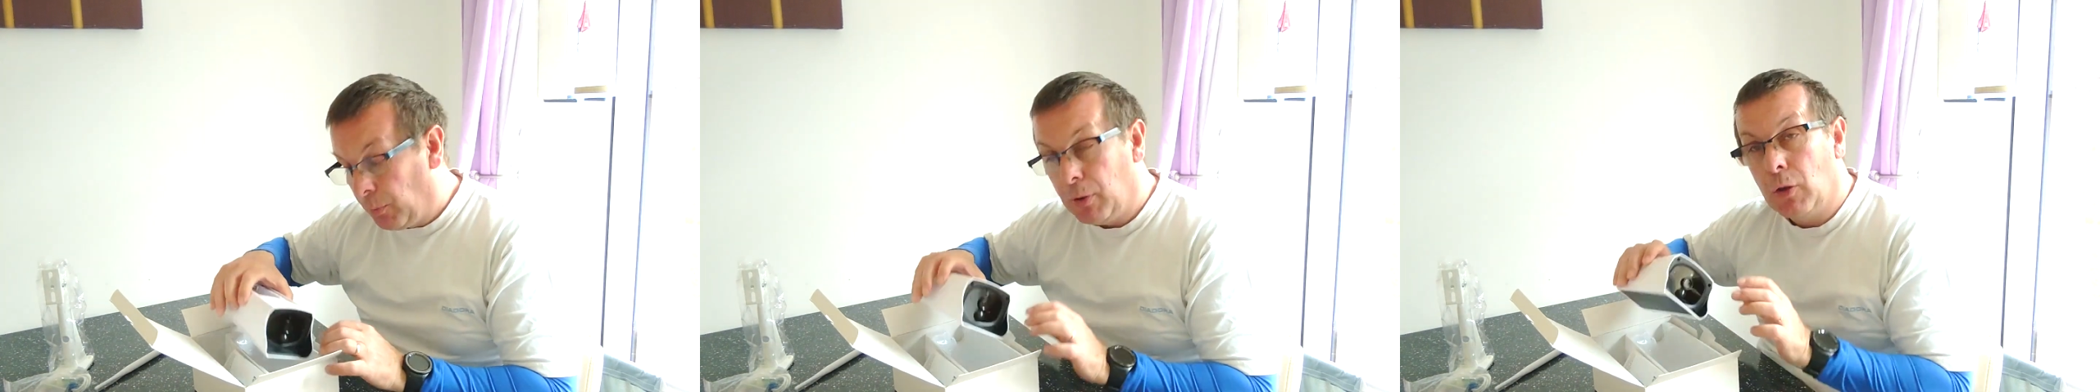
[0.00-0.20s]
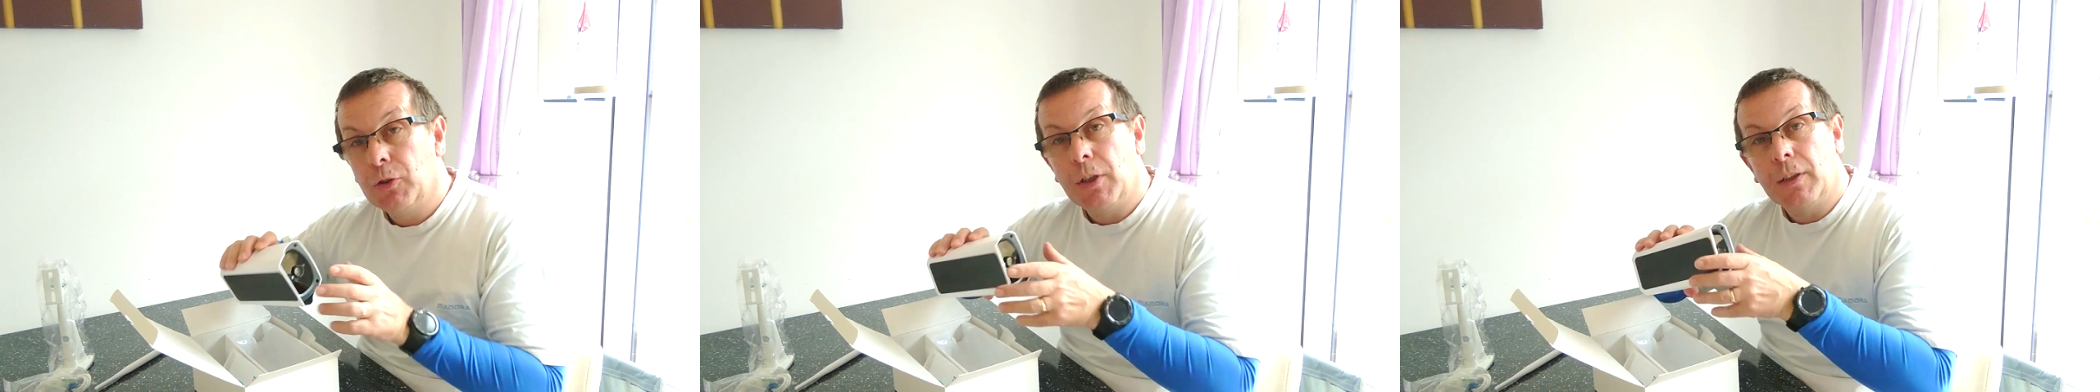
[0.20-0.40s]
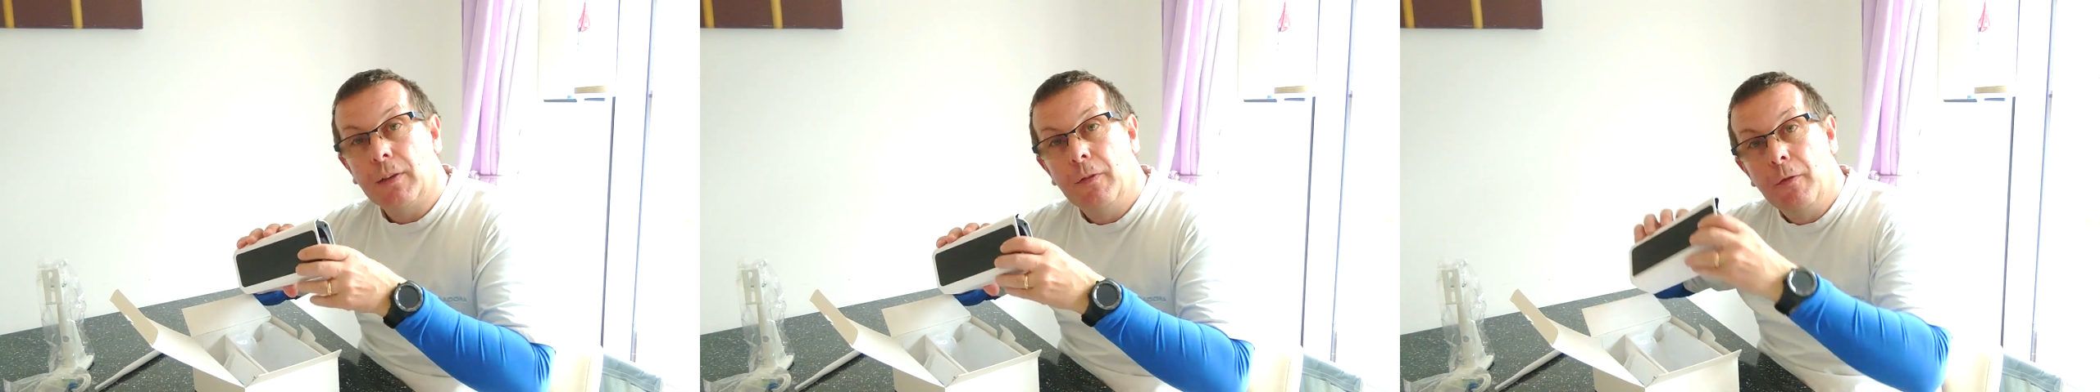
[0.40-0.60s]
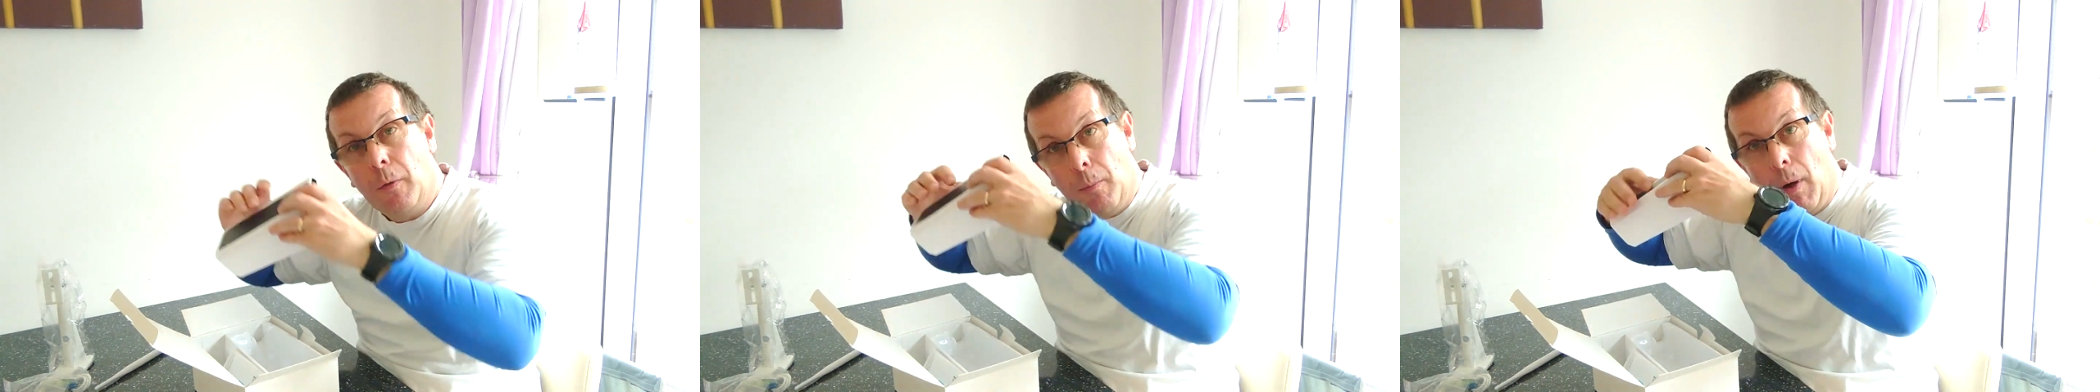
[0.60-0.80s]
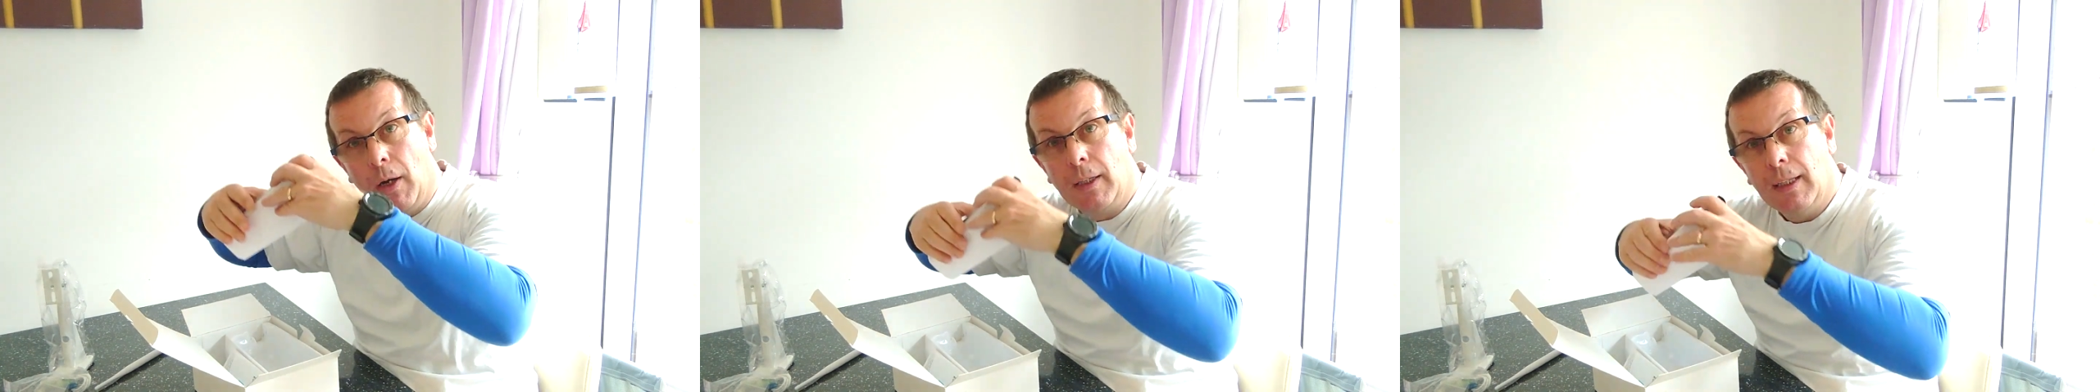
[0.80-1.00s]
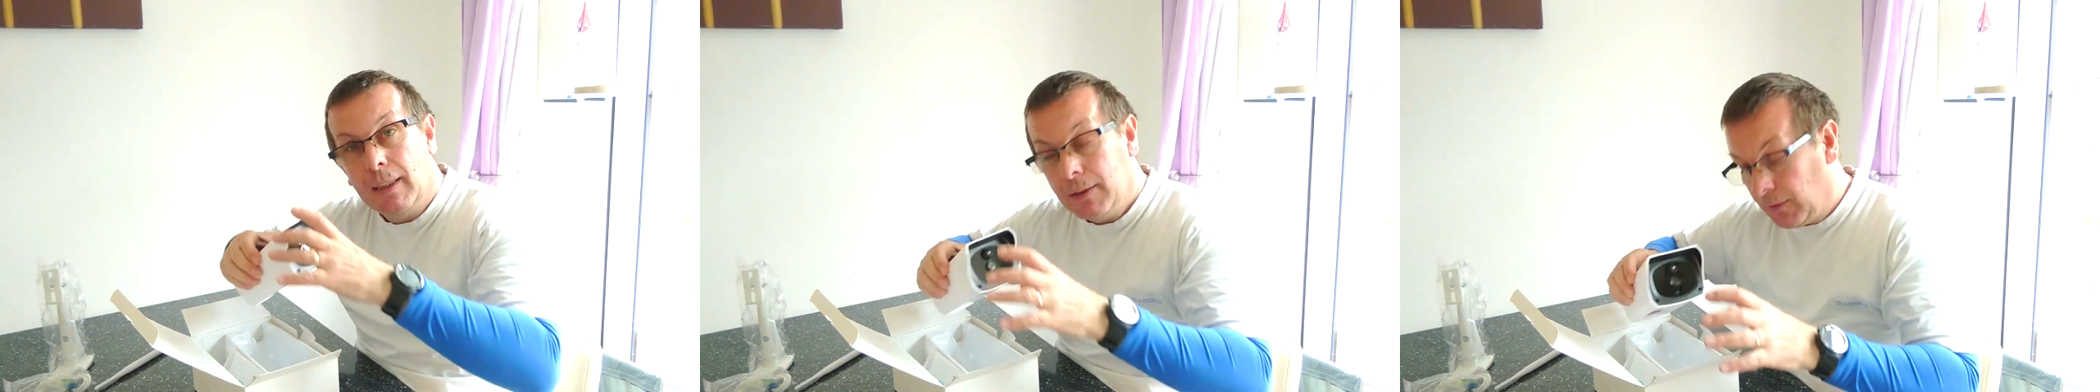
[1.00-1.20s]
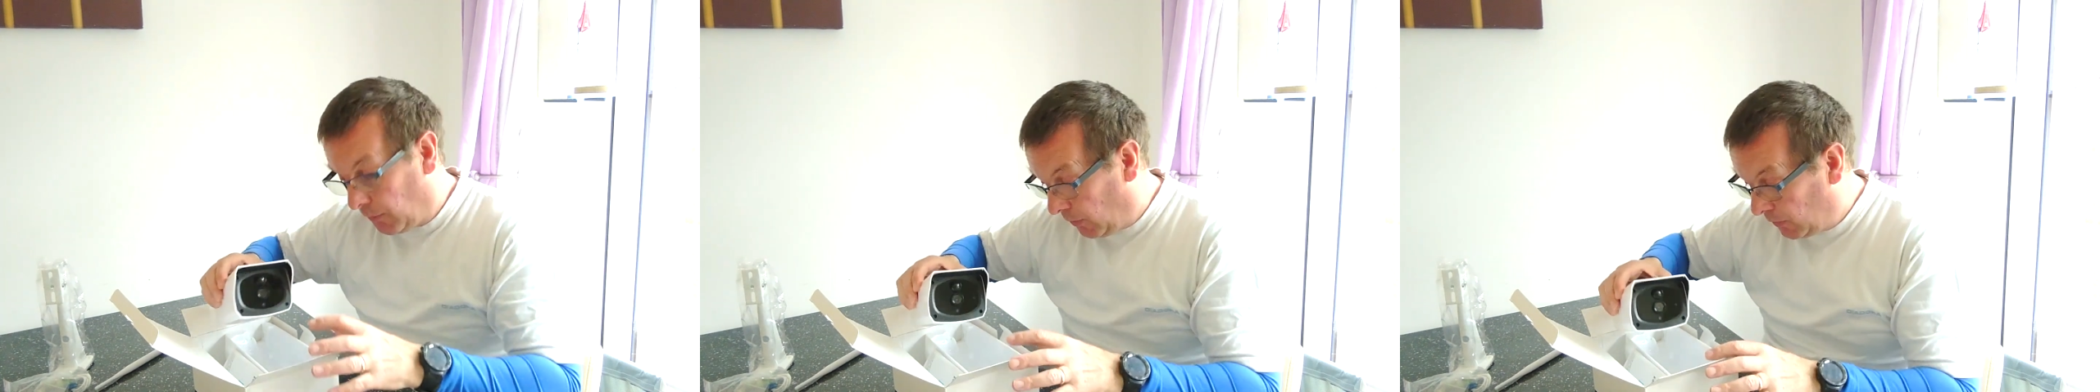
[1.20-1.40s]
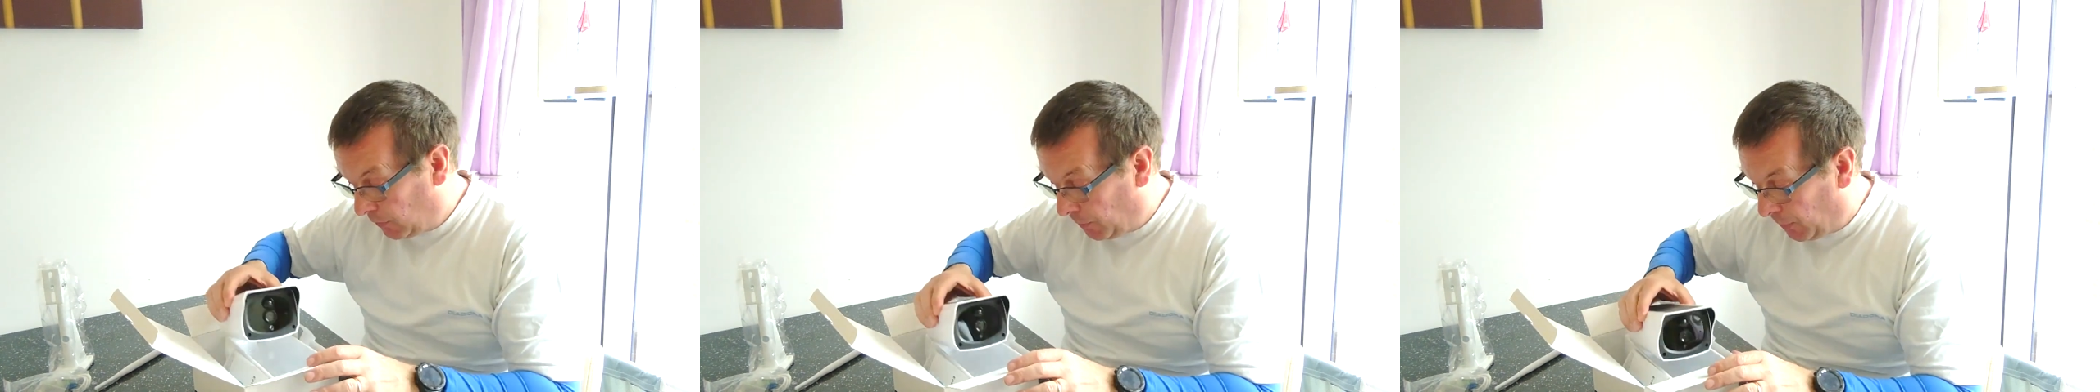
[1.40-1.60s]
project of mine
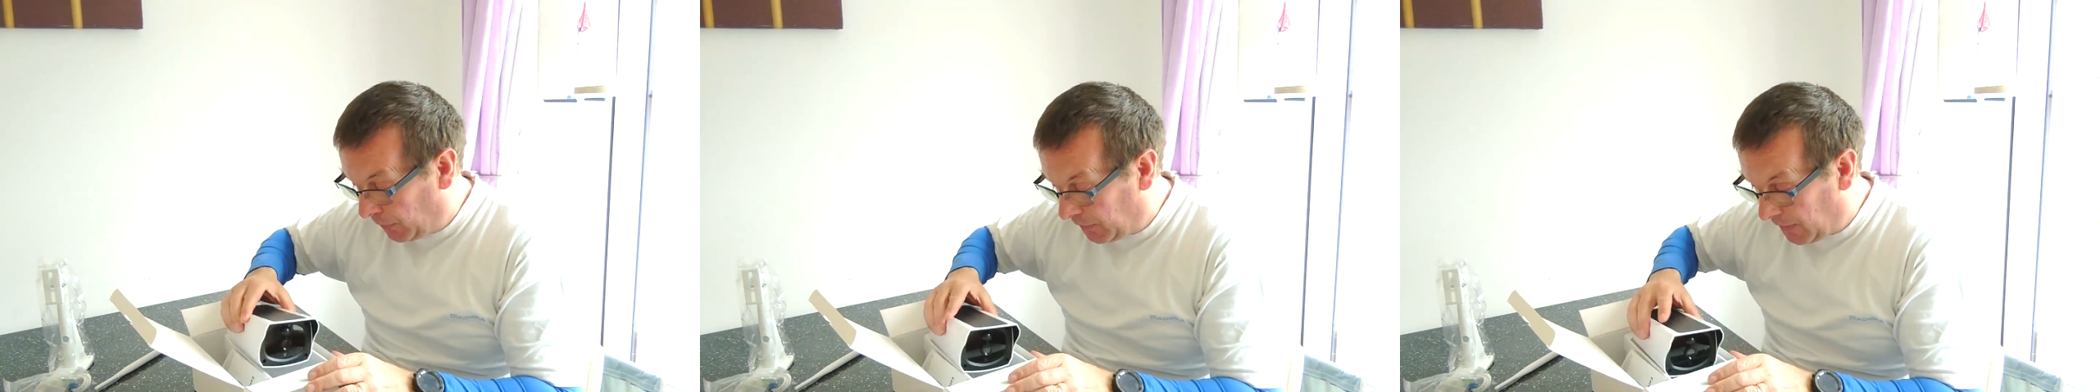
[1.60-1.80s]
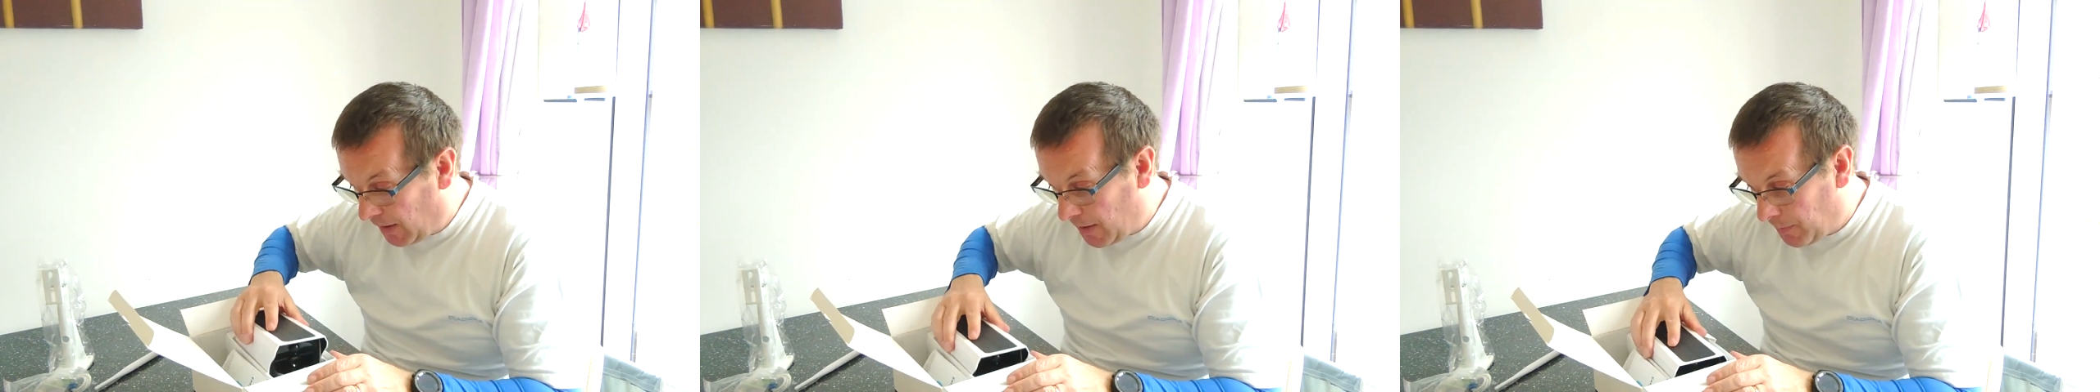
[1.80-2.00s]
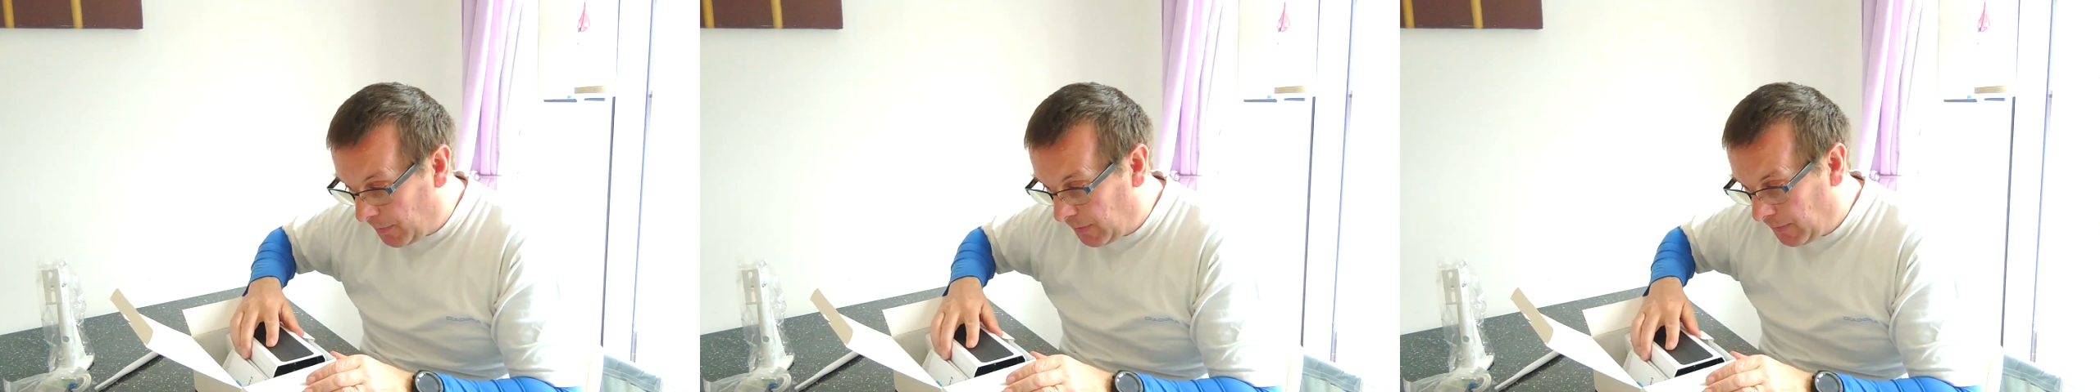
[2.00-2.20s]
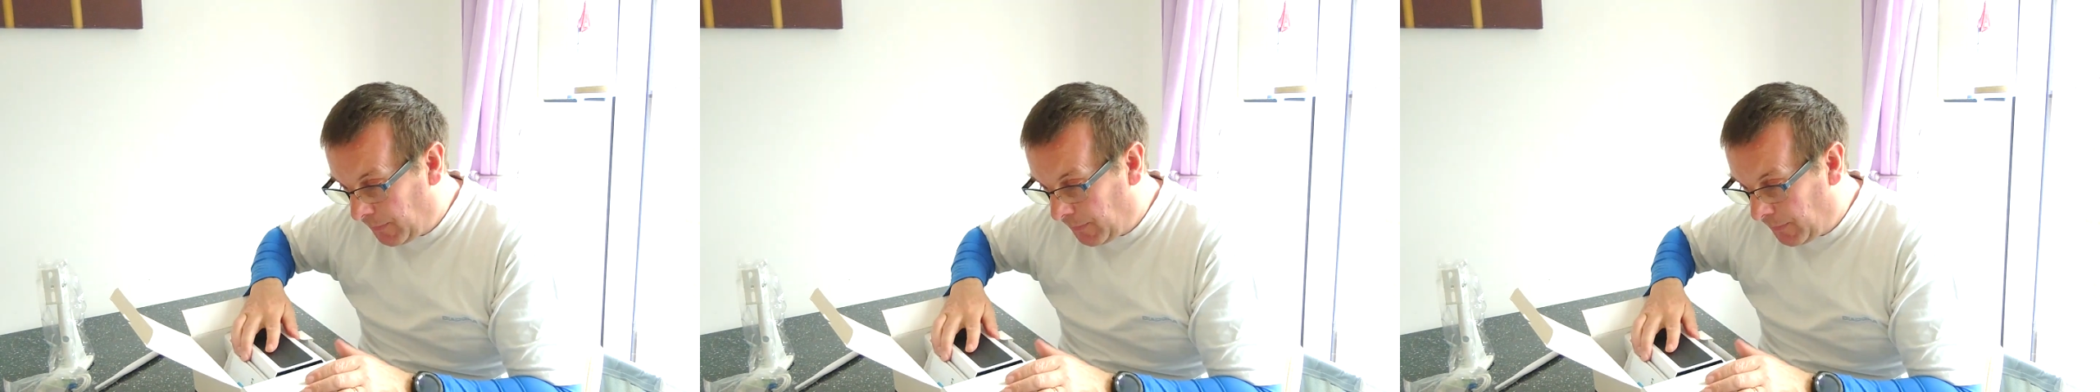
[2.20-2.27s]
later on to put up.